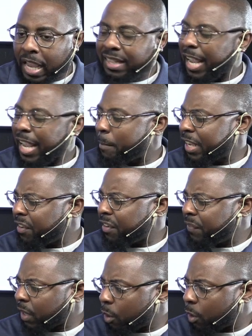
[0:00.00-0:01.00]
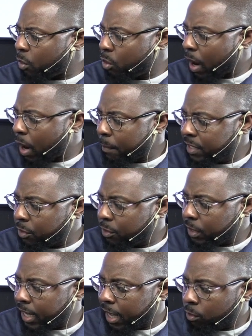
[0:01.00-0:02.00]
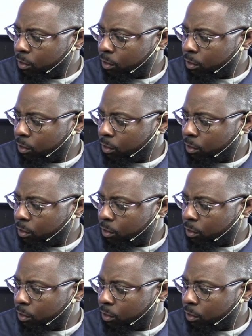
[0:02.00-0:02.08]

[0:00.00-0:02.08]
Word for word: That thing make you feel like, ooh, I be doing that.